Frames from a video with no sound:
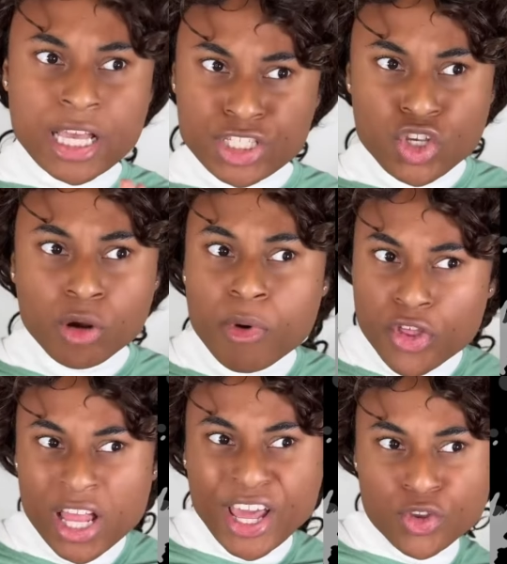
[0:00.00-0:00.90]
guessing your
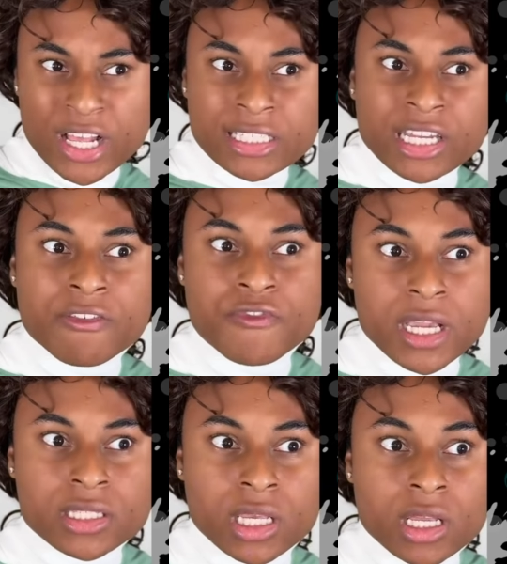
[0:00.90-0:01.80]
mother allowed you guys to get
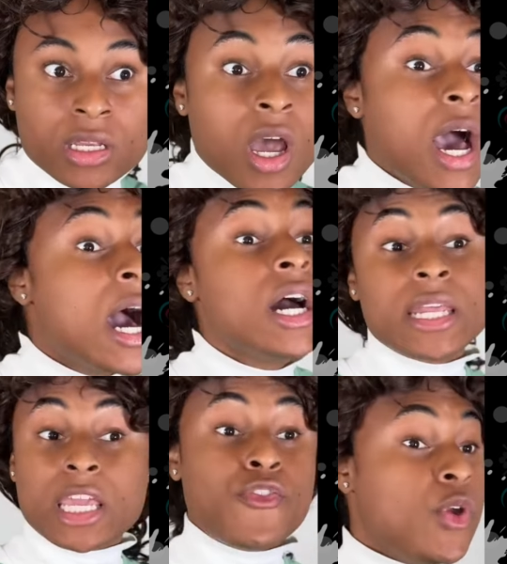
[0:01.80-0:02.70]
evicted.
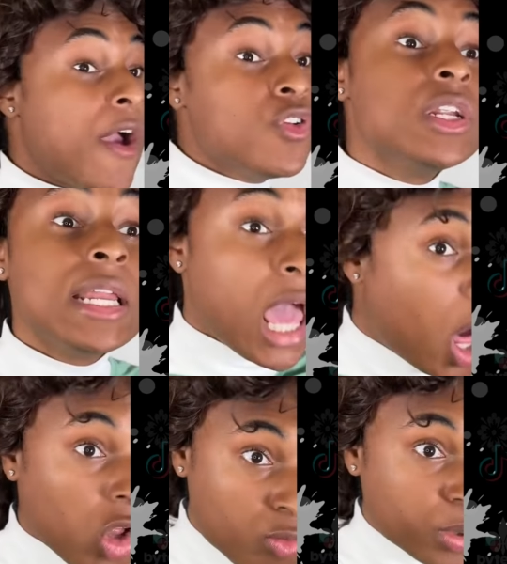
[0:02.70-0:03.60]
Honey, if you ever need
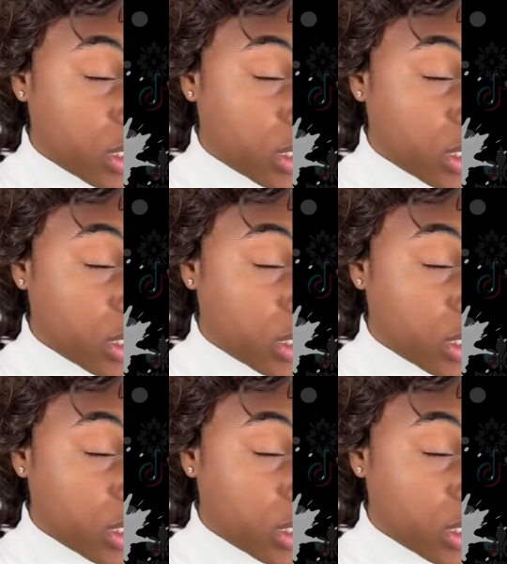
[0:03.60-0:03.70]
help,